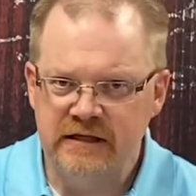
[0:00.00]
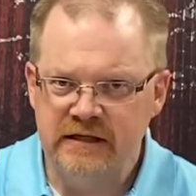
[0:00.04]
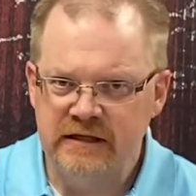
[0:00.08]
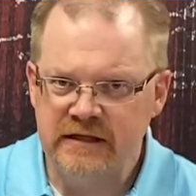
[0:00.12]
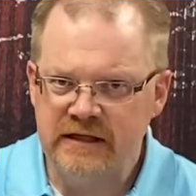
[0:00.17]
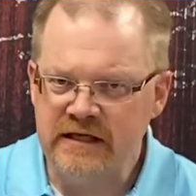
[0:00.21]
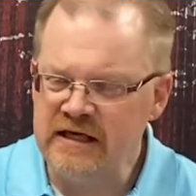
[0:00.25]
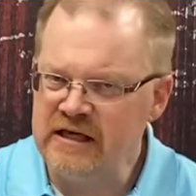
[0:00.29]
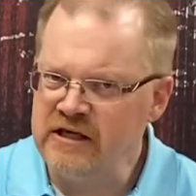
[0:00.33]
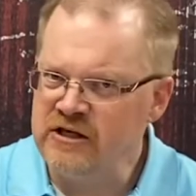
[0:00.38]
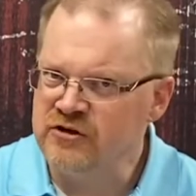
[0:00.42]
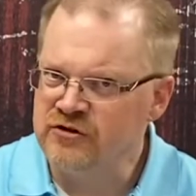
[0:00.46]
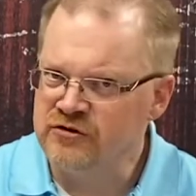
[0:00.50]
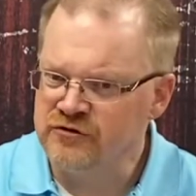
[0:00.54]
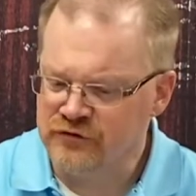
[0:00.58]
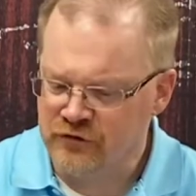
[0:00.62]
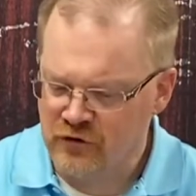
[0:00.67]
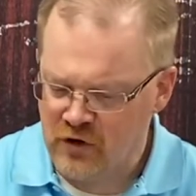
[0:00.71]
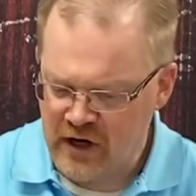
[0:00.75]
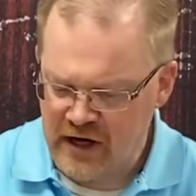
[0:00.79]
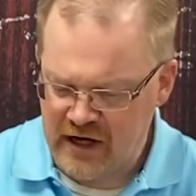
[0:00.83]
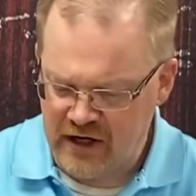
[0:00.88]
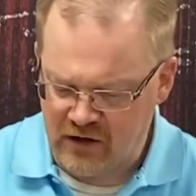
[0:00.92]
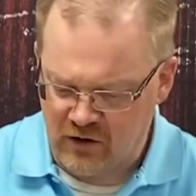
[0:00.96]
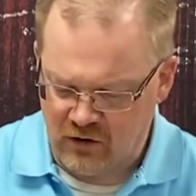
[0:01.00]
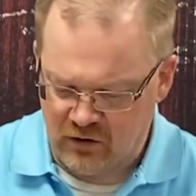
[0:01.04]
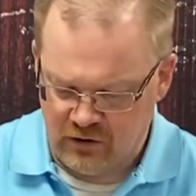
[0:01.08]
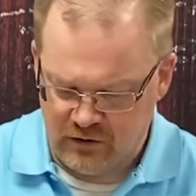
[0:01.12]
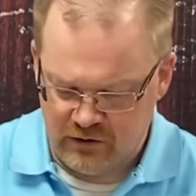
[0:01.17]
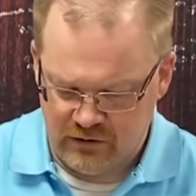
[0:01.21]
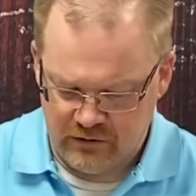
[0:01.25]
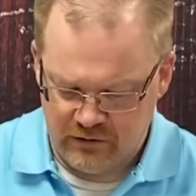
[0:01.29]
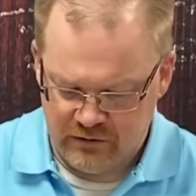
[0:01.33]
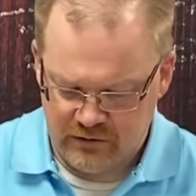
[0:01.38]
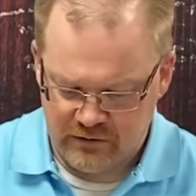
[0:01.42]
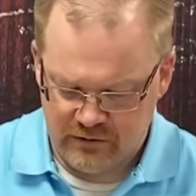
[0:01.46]
He is frail.
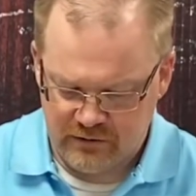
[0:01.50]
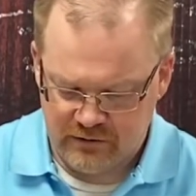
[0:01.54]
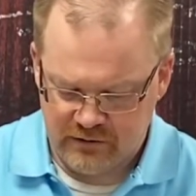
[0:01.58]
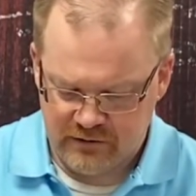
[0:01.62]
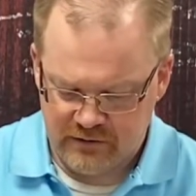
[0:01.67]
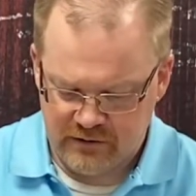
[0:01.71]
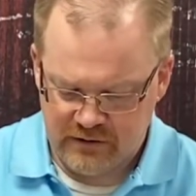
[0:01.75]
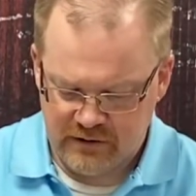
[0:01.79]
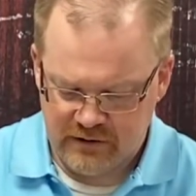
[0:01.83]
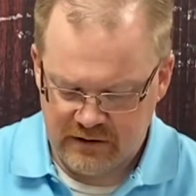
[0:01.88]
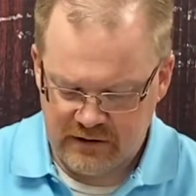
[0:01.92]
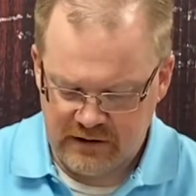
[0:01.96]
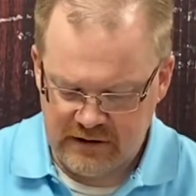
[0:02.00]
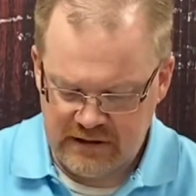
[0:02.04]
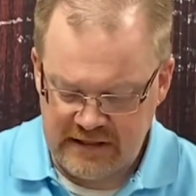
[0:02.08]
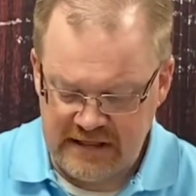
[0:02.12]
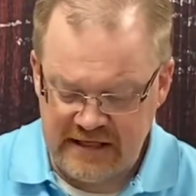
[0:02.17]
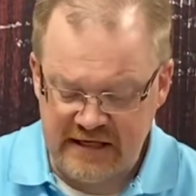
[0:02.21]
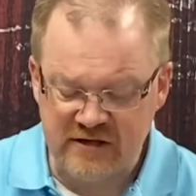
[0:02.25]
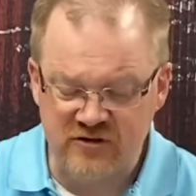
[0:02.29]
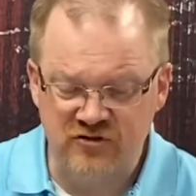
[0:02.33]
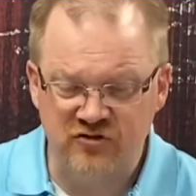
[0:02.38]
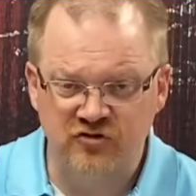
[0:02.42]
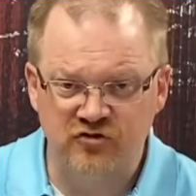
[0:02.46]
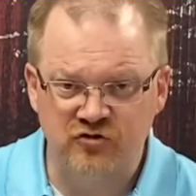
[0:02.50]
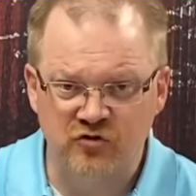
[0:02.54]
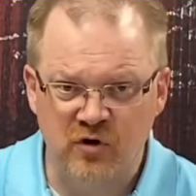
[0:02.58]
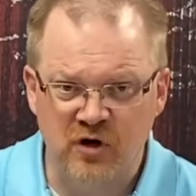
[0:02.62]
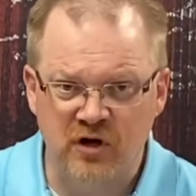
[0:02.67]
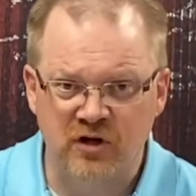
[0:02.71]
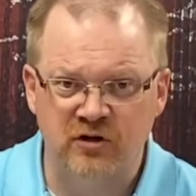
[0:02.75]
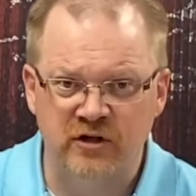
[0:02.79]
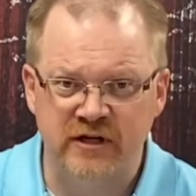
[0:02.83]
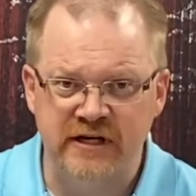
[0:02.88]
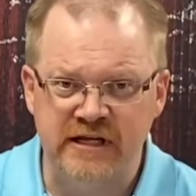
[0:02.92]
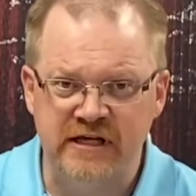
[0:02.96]
He is
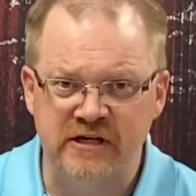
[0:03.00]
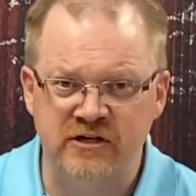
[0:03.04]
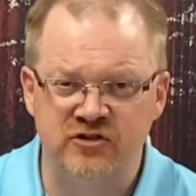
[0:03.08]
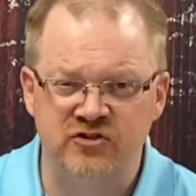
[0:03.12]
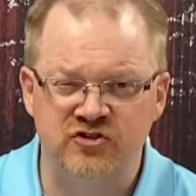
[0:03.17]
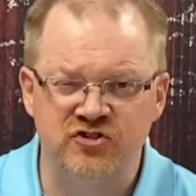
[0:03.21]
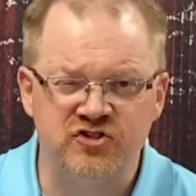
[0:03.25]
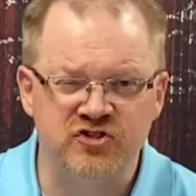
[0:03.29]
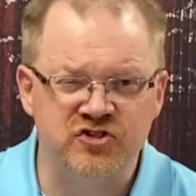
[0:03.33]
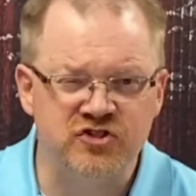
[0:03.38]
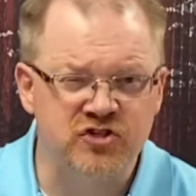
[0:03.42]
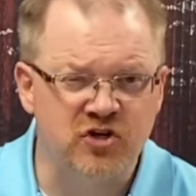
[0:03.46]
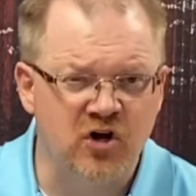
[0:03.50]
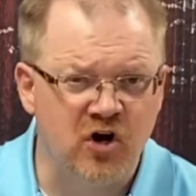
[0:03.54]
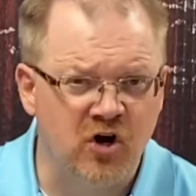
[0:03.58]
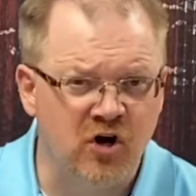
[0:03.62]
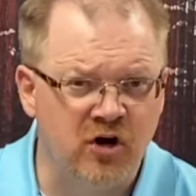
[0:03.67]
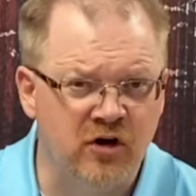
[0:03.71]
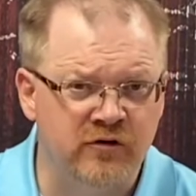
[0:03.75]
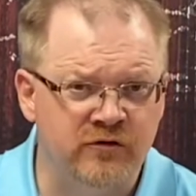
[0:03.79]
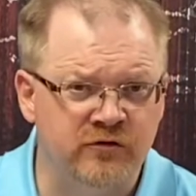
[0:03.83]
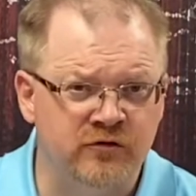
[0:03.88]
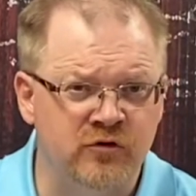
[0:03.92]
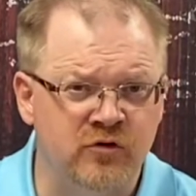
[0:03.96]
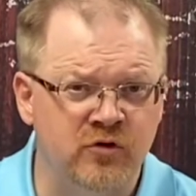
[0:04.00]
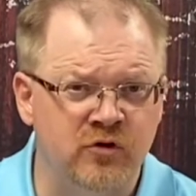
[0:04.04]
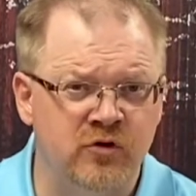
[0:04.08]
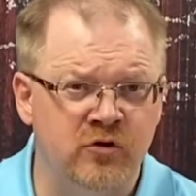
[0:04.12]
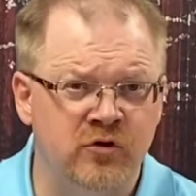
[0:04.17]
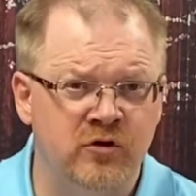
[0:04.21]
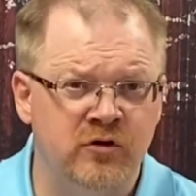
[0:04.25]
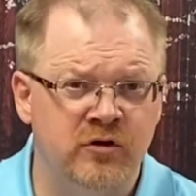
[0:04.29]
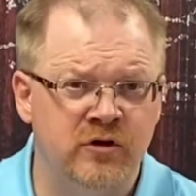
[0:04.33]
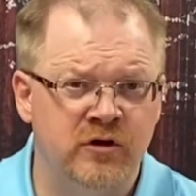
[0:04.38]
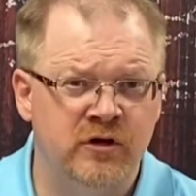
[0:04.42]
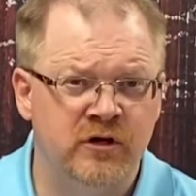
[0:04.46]
struggling. He is sorrowful
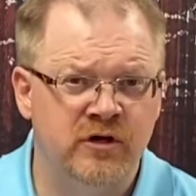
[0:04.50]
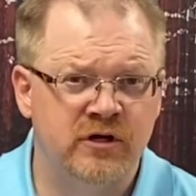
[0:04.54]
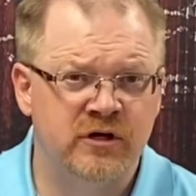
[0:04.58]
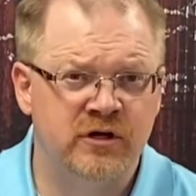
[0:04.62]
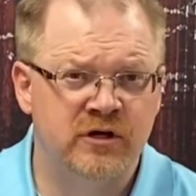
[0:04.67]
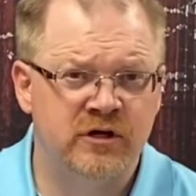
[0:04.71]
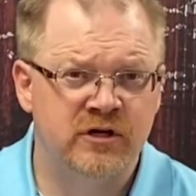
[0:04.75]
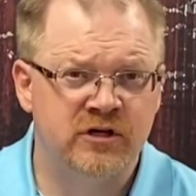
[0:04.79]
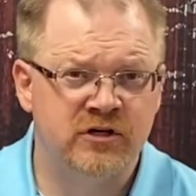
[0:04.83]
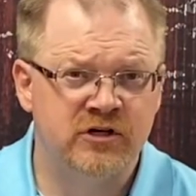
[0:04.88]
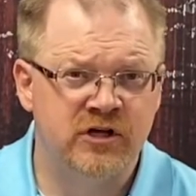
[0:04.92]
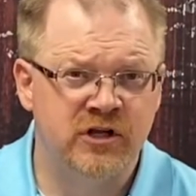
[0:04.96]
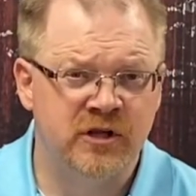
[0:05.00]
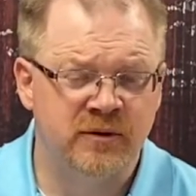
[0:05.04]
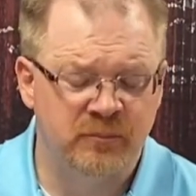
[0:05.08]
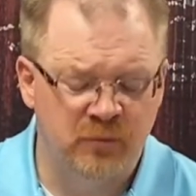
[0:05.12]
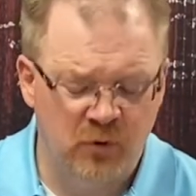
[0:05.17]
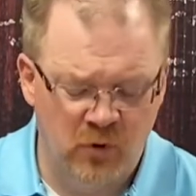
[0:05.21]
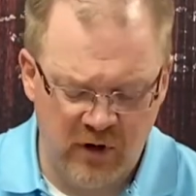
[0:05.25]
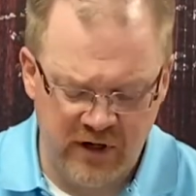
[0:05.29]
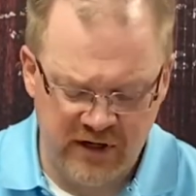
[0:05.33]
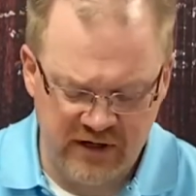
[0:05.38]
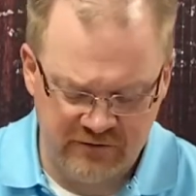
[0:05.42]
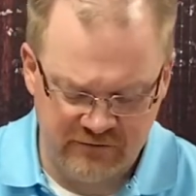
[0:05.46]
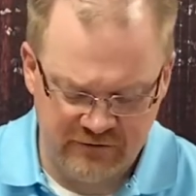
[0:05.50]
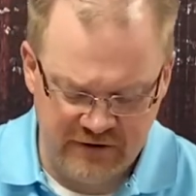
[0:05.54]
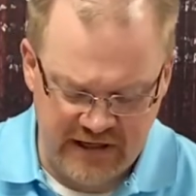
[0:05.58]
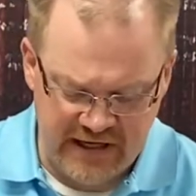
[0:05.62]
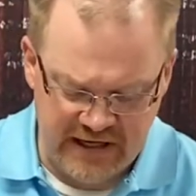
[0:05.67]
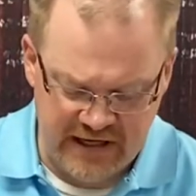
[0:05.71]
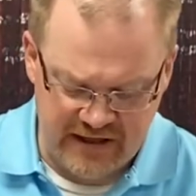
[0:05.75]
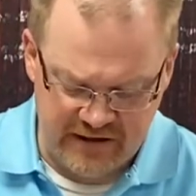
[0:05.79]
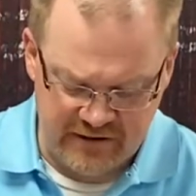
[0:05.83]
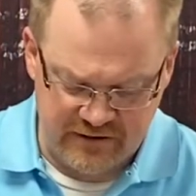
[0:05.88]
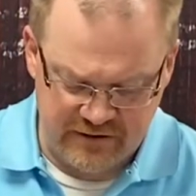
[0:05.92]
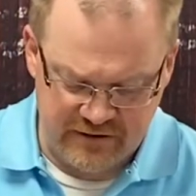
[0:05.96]
to the point of
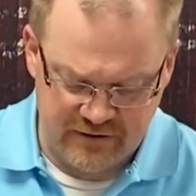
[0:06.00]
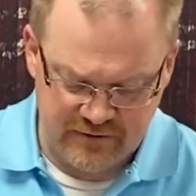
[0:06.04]
death.